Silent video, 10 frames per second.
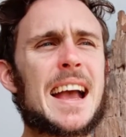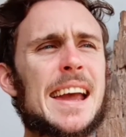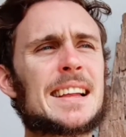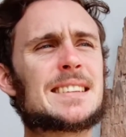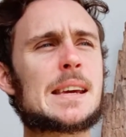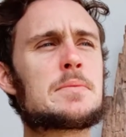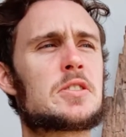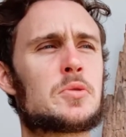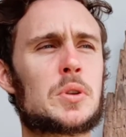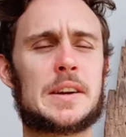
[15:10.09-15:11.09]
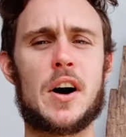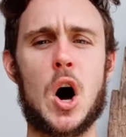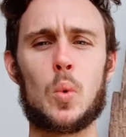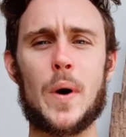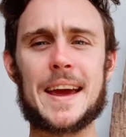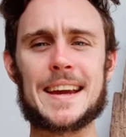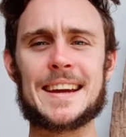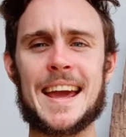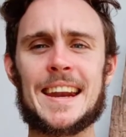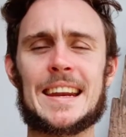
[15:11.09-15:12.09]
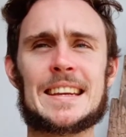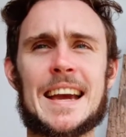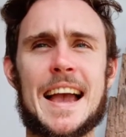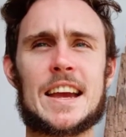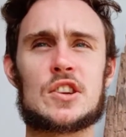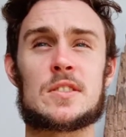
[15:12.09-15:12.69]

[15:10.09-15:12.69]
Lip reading: it seems to sort of awaken and engage